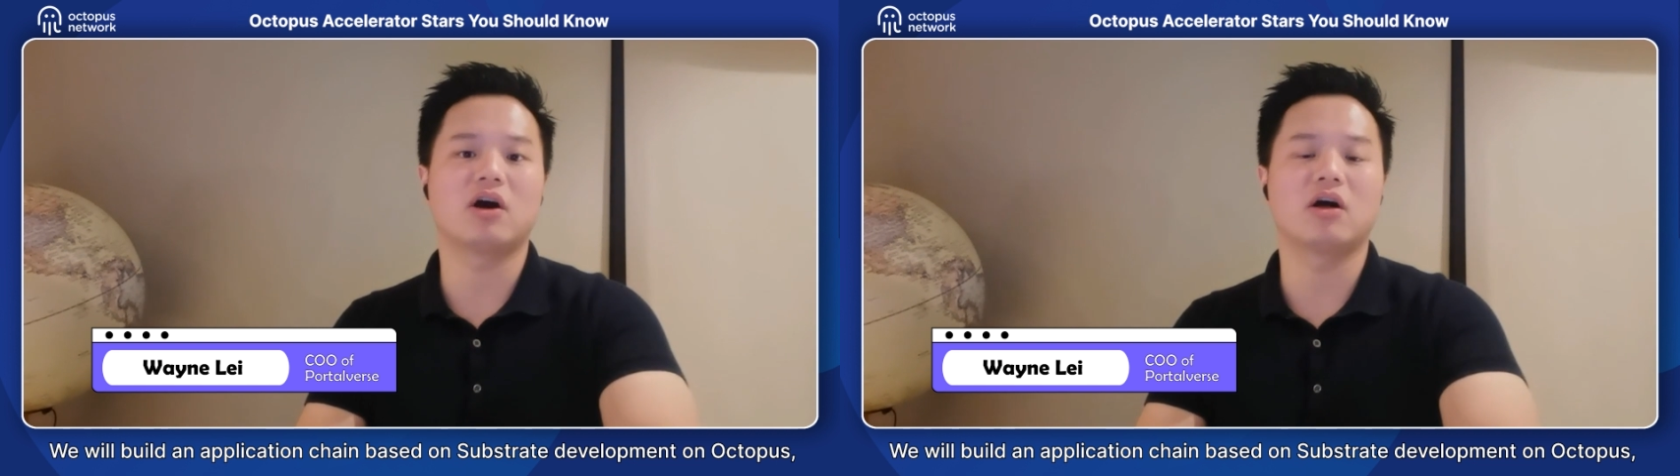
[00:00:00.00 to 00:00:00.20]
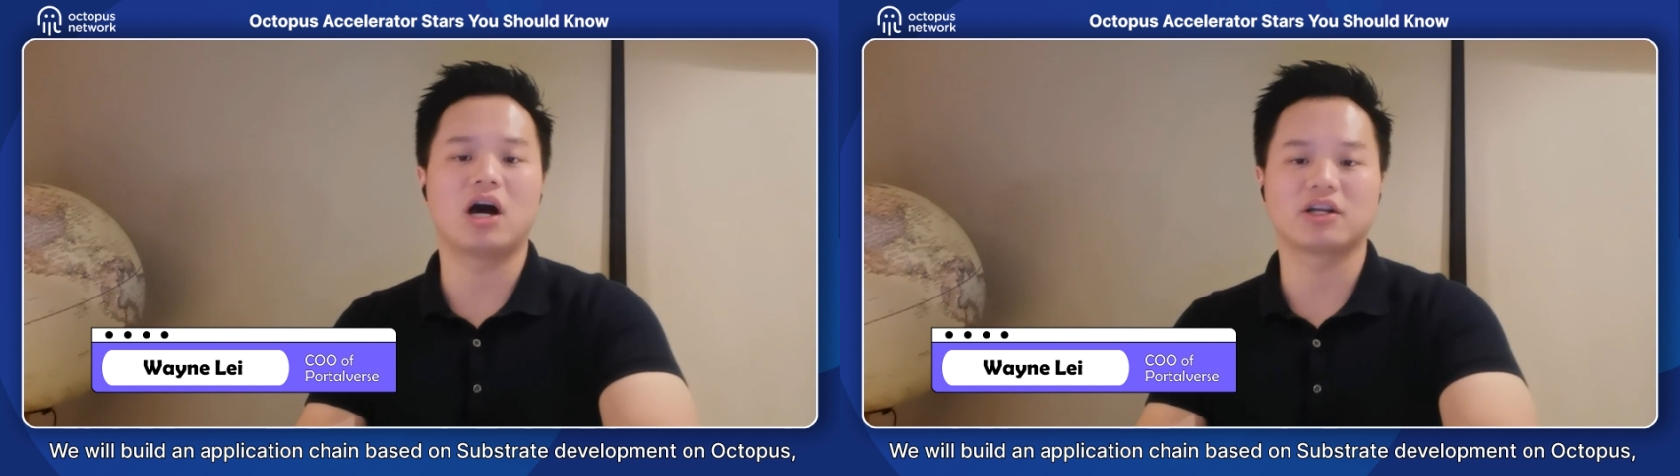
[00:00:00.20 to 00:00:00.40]

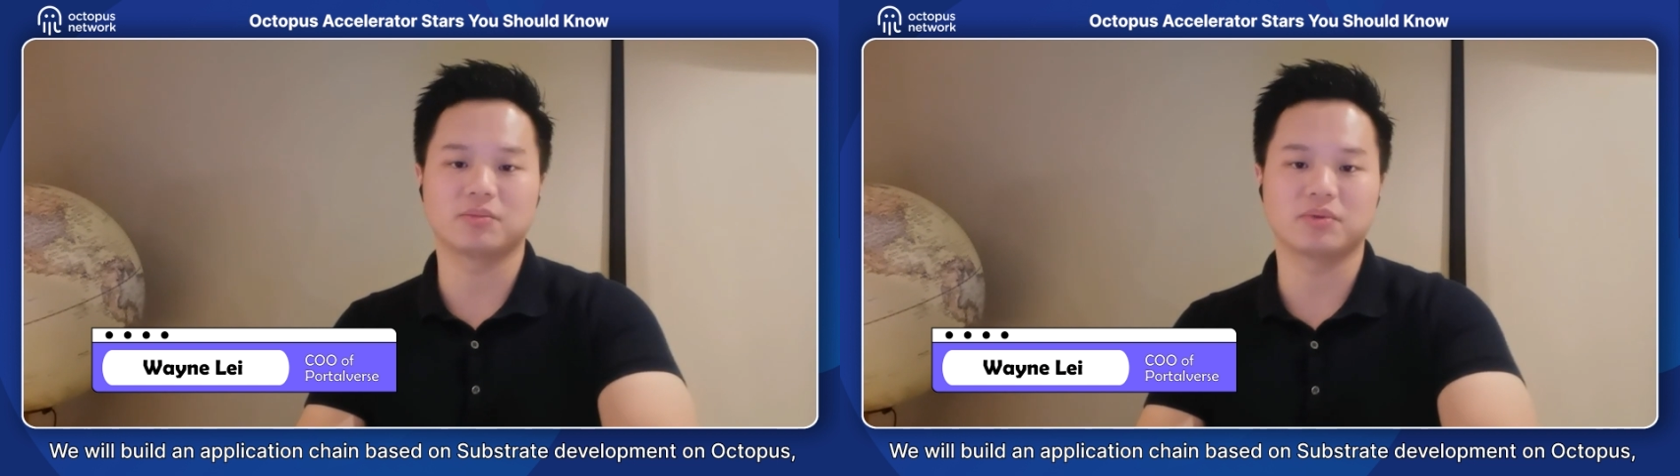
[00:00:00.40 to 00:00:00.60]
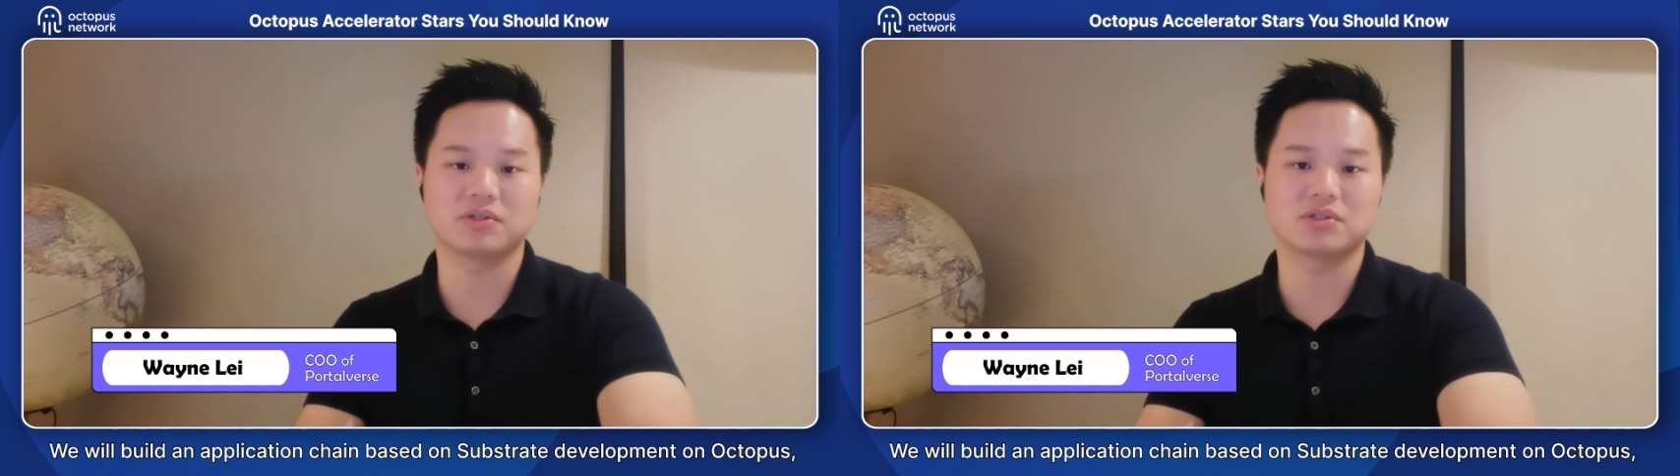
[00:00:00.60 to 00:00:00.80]
on
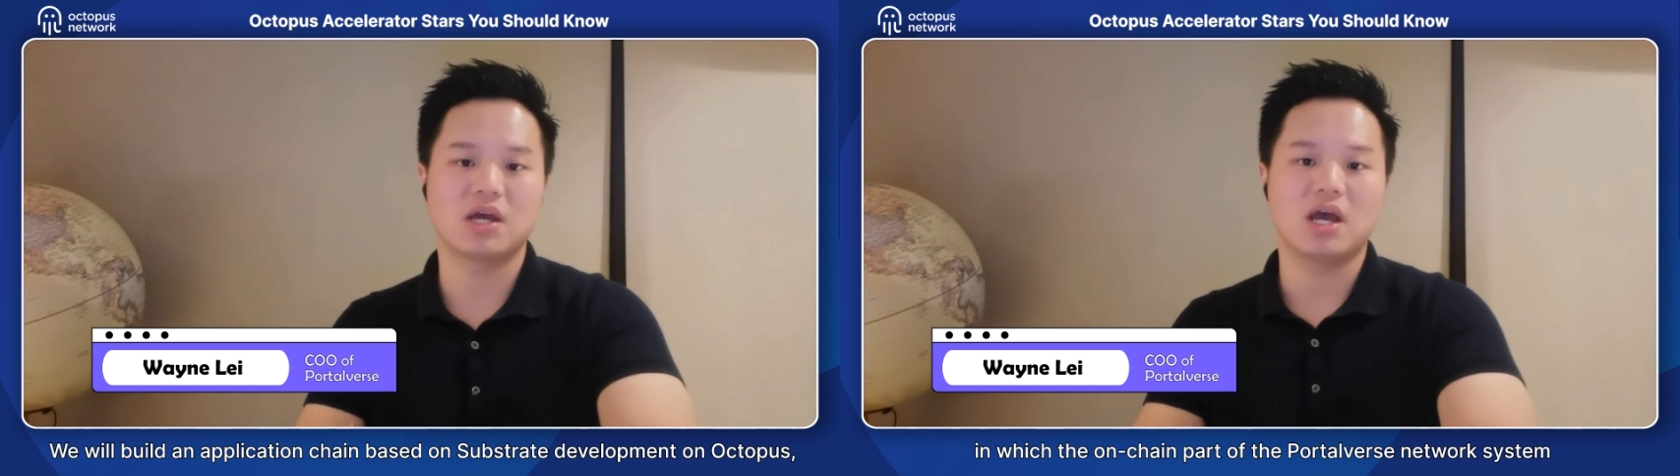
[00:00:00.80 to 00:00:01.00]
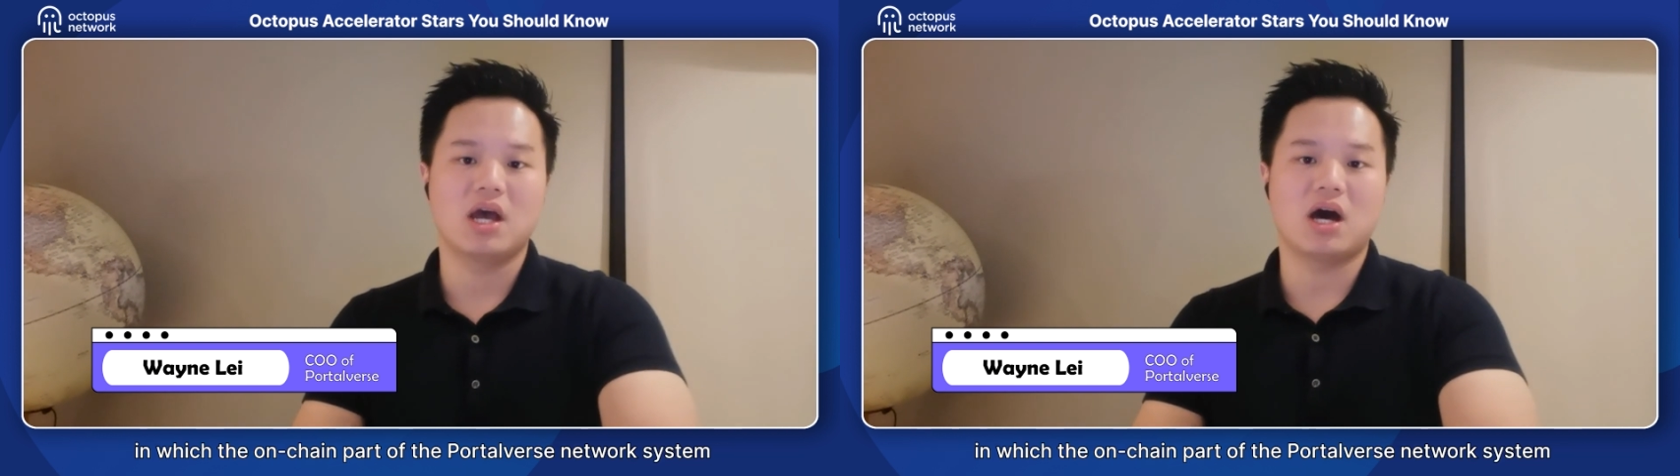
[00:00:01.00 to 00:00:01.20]
Octopus
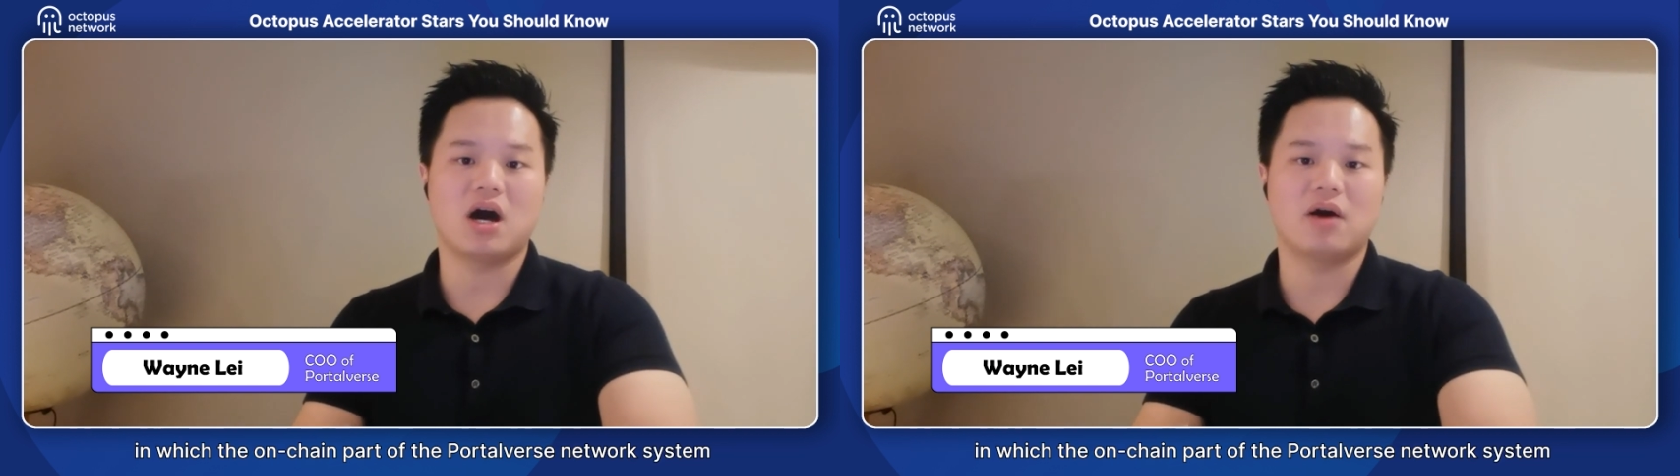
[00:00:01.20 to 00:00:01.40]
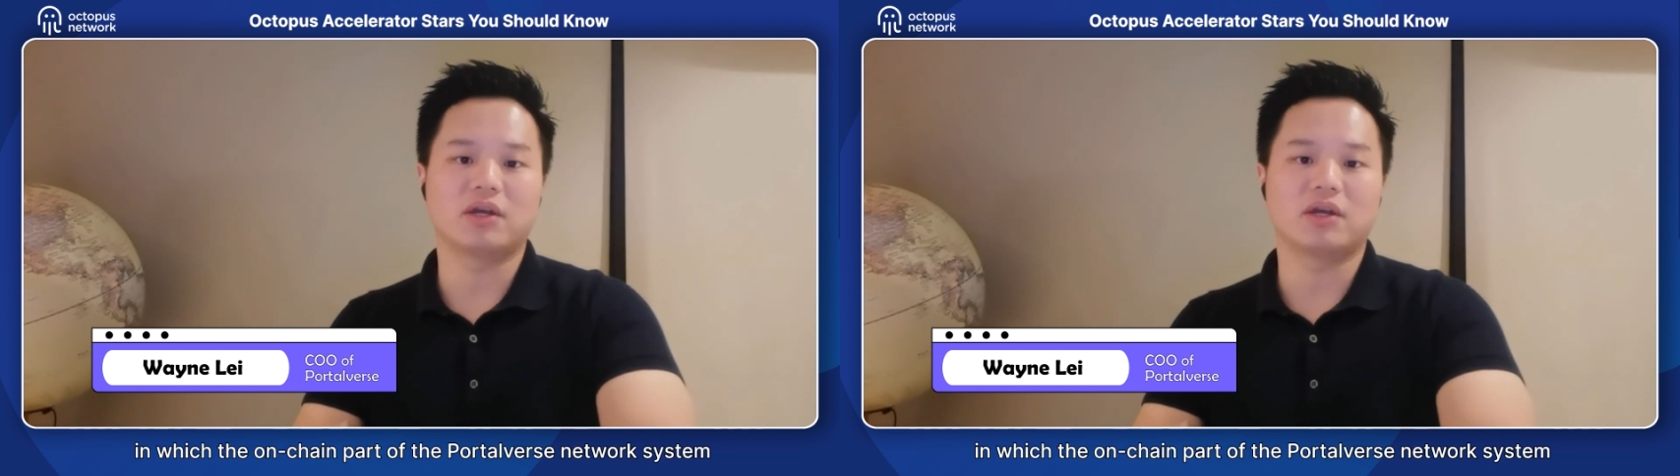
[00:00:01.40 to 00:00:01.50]
uh,